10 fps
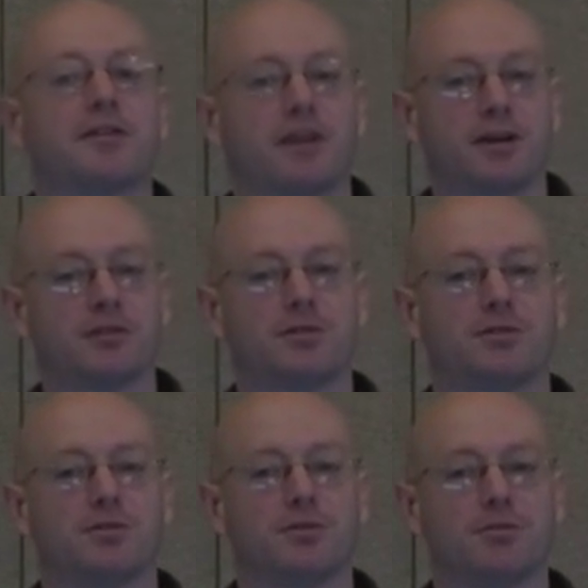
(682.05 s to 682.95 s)
thanks
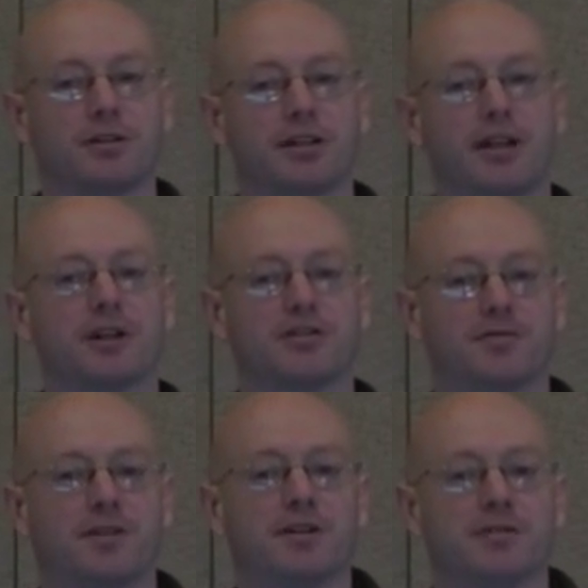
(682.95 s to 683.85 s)
to the Clean Energy
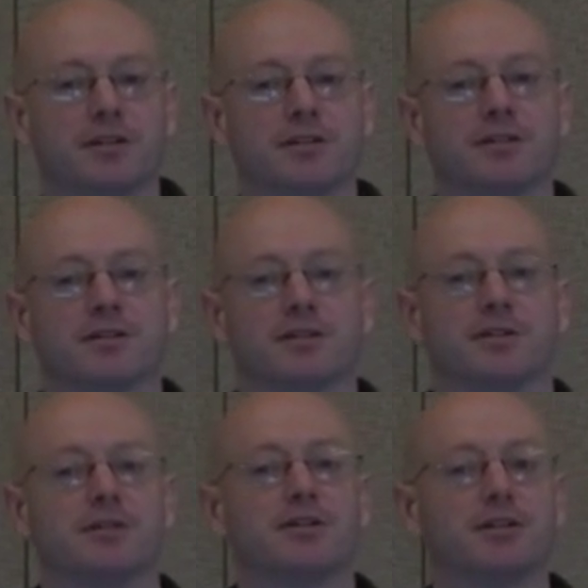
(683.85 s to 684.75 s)
Fund
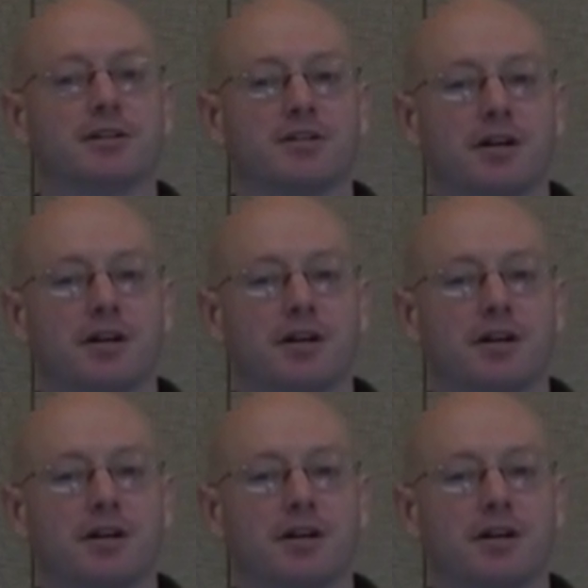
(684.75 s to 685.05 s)
and